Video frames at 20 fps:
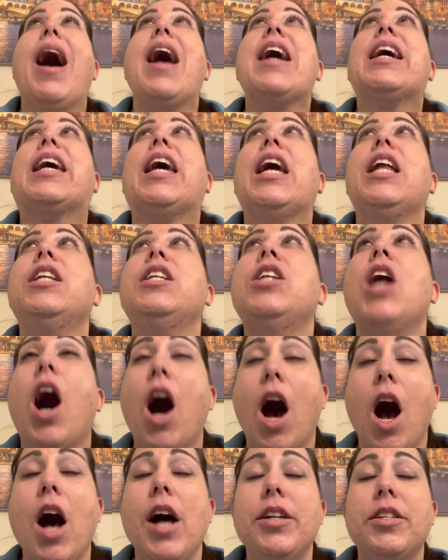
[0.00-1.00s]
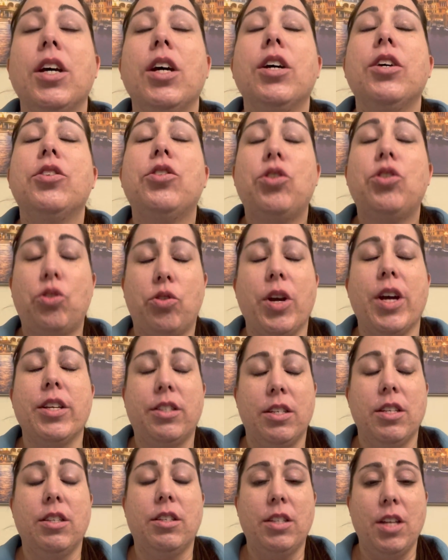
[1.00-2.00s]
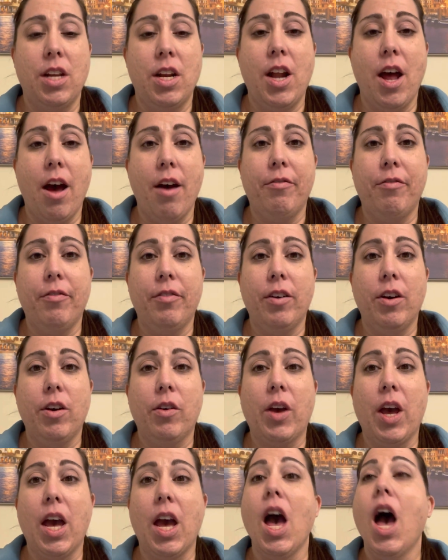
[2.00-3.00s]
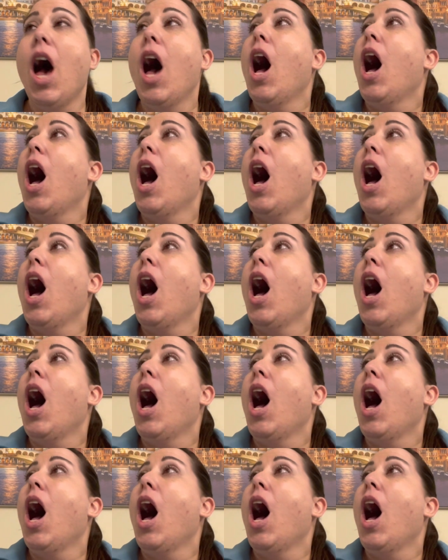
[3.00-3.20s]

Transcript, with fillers: I cannot stress this enough, okay?